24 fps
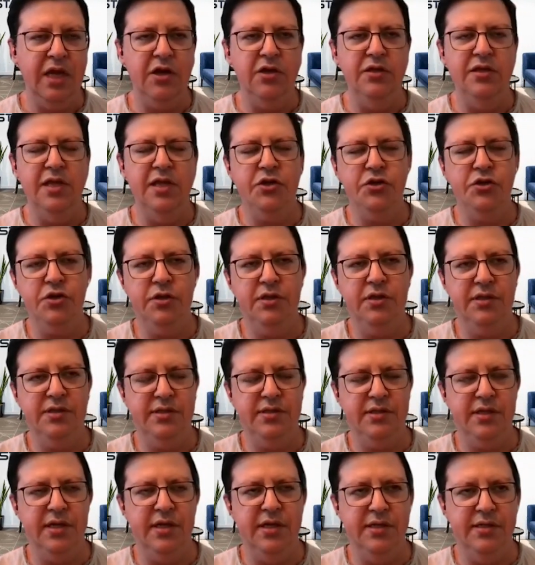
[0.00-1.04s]
the connection
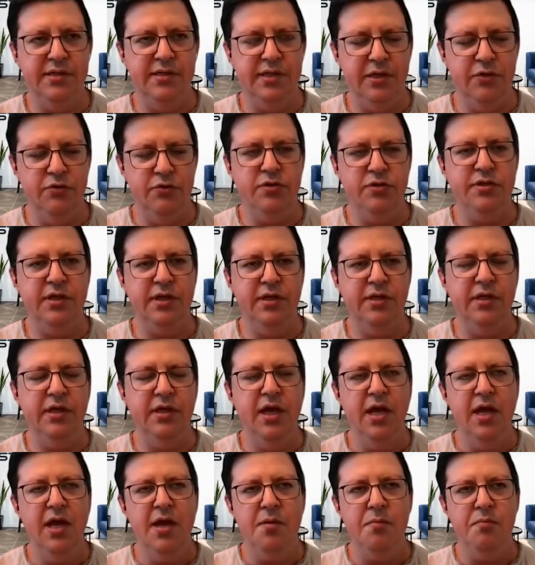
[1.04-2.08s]
it's is interesting,